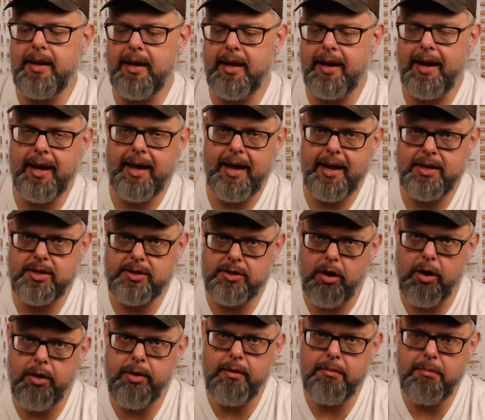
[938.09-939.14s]
and I kind of
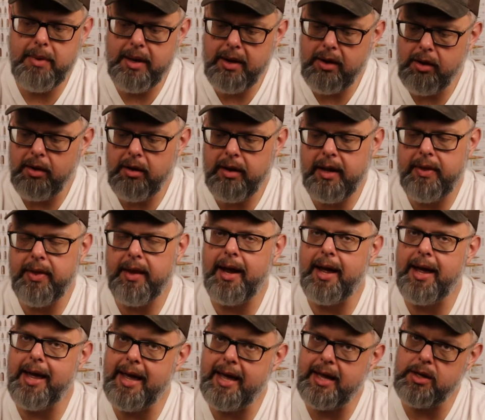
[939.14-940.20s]
start in the middle and then
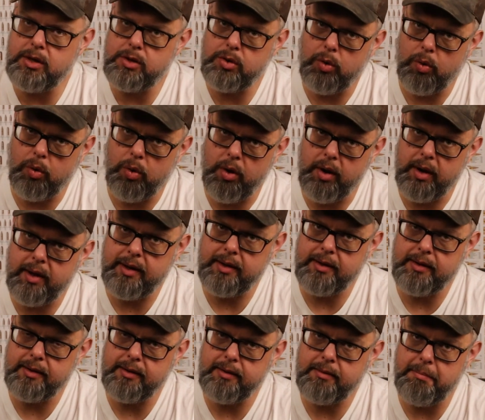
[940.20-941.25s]
I head toward
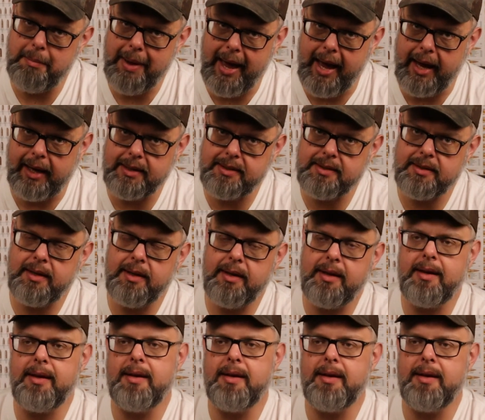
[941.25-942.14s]
max.